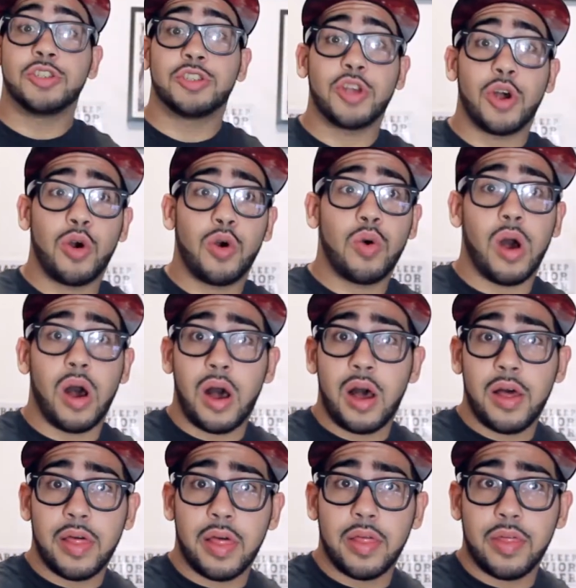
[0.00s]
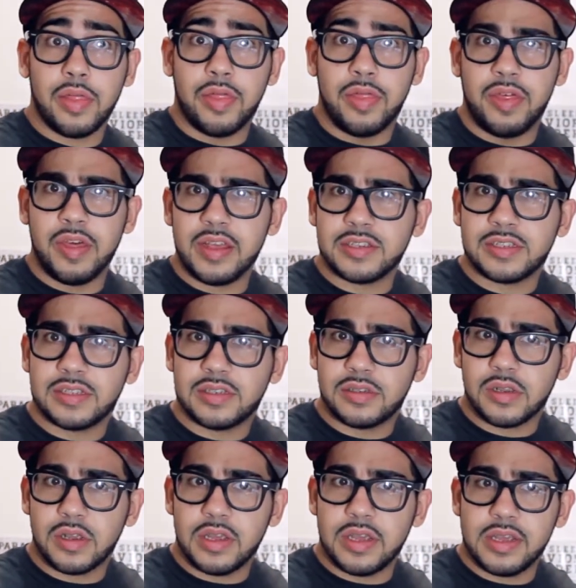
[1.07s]
So,
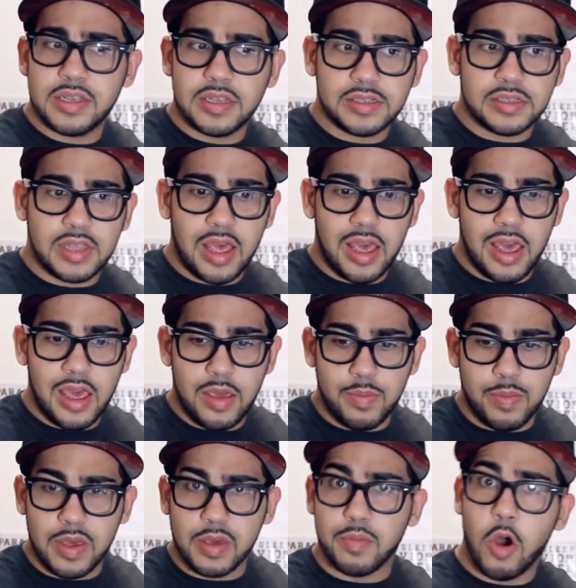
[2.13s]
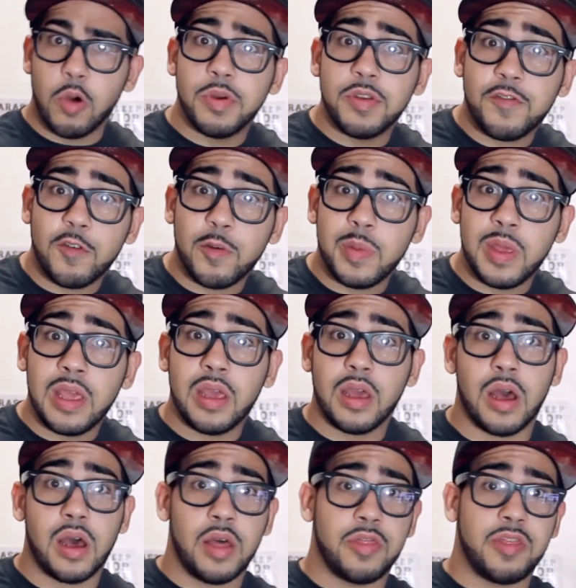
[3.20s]
this is a big moment for me.
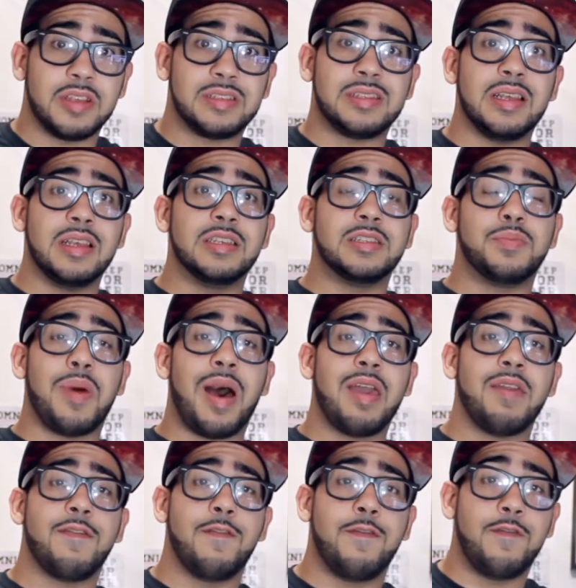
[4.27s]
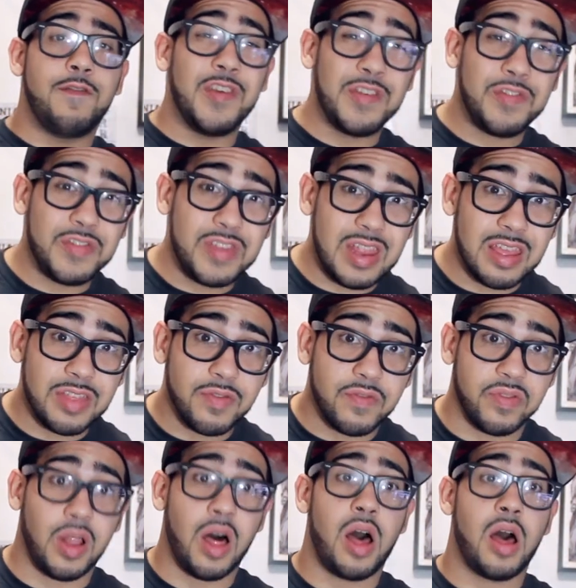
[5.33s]
This is my 50th
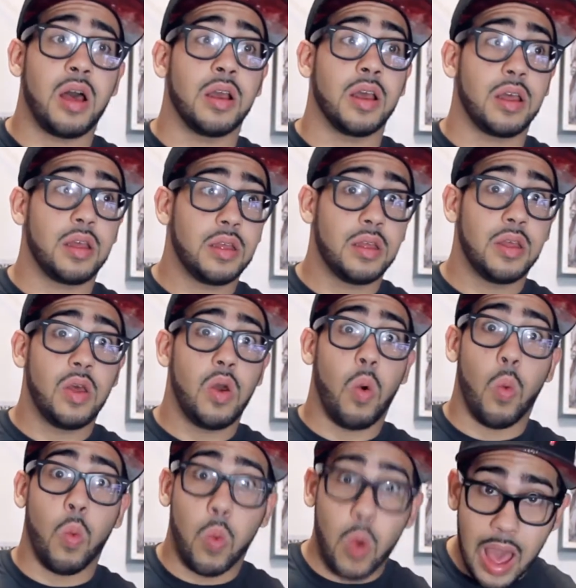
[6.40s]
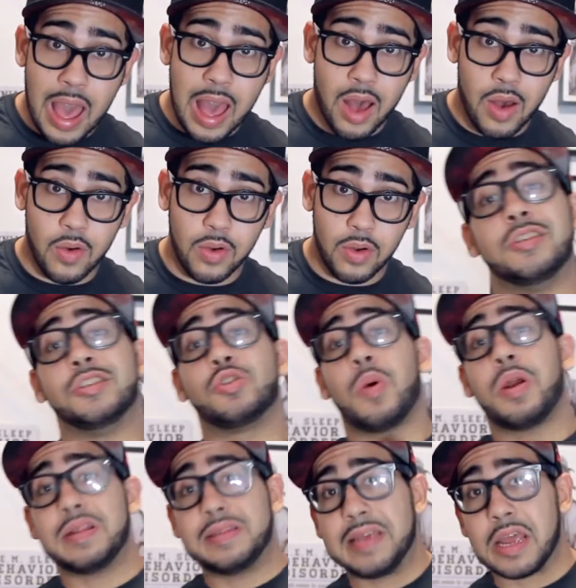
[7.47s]
vlog. Wow. Just
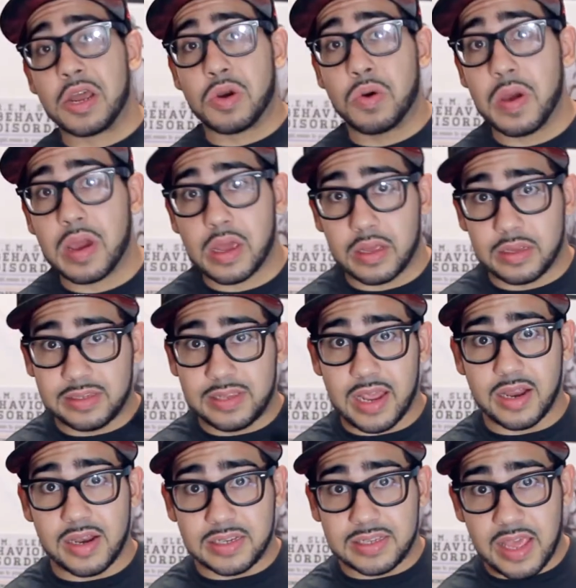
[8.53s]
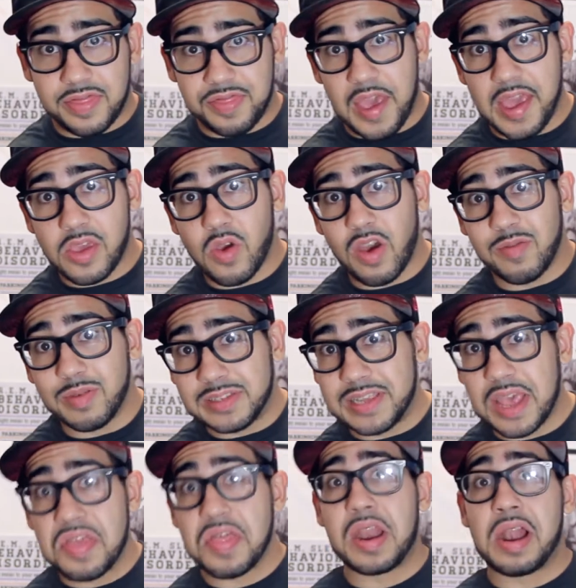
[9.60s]
want to take a quick second to say thank you. I've been
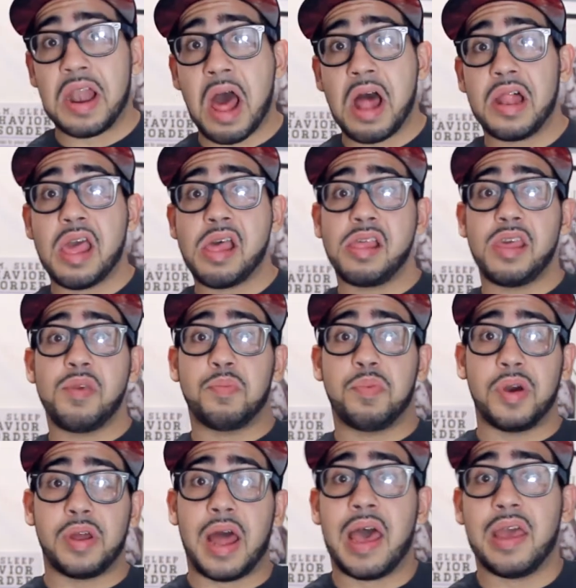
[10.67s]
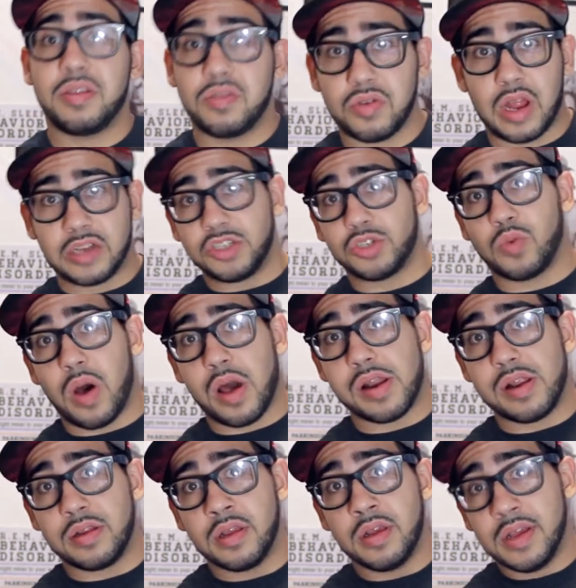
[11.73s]
saying that a lot lately, but I just want
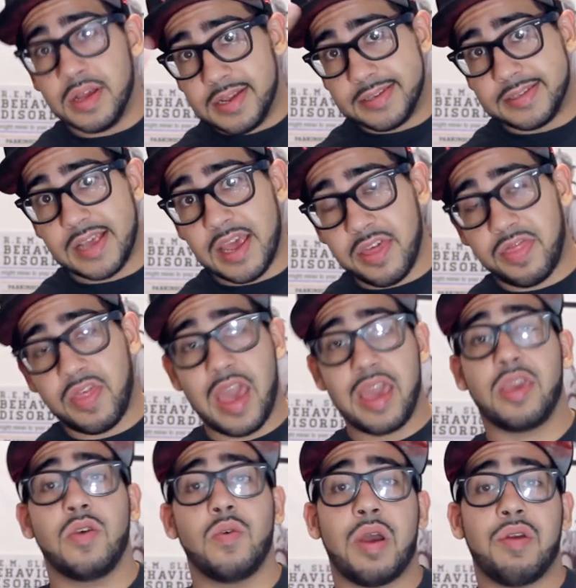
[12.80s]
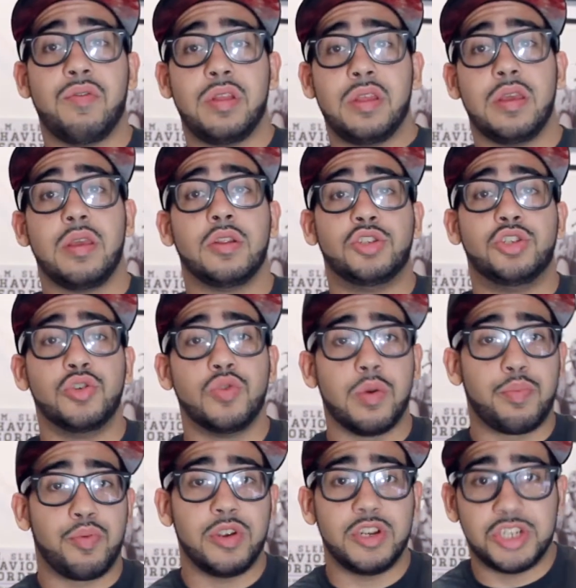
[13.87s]
to say thank you. I really do
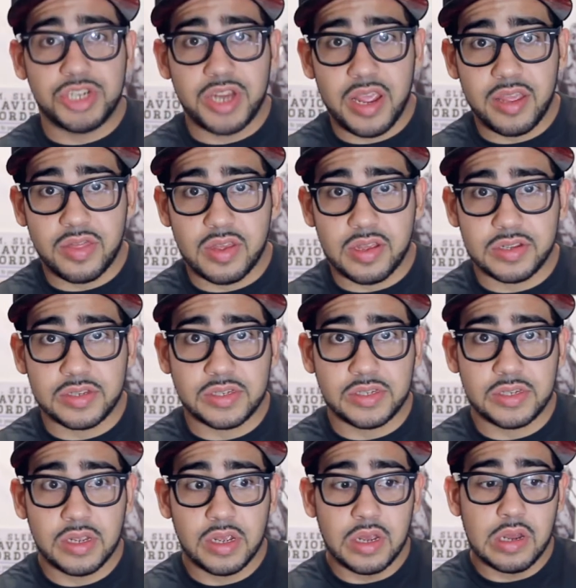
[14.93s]
appreciate this.